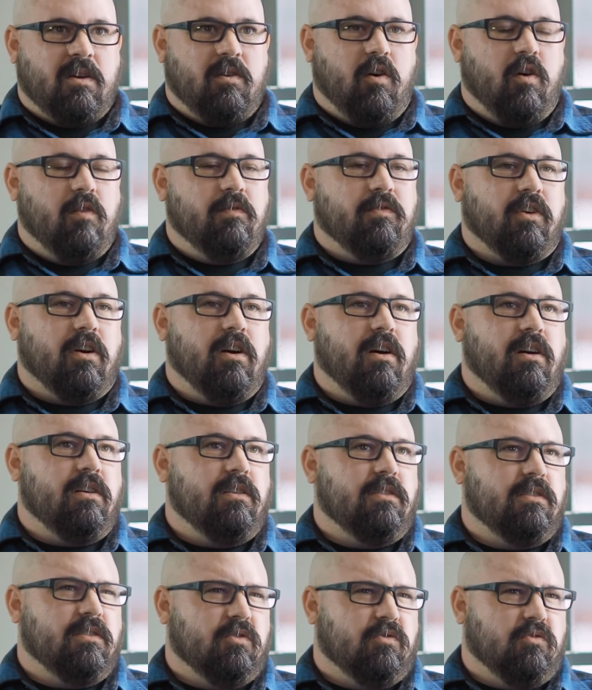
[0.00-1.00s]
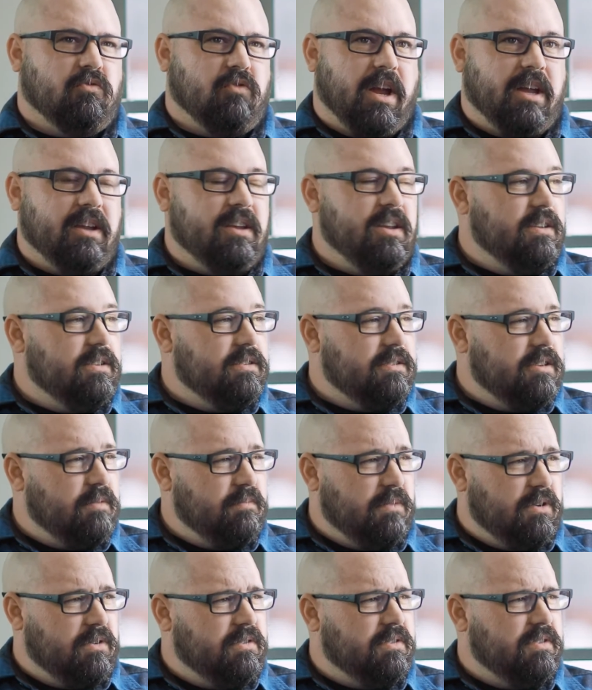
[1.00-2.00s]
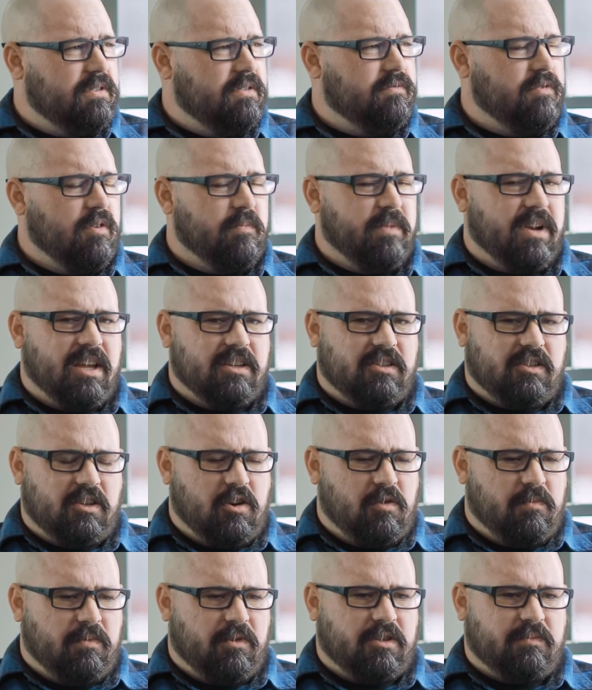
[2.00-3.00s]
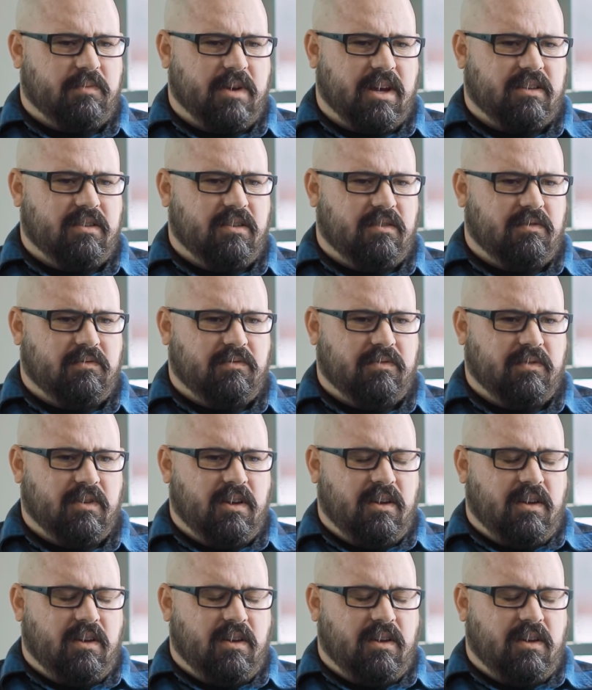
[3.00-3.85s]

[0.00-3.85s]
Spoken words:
overall rankings numbers from an SEO perspective,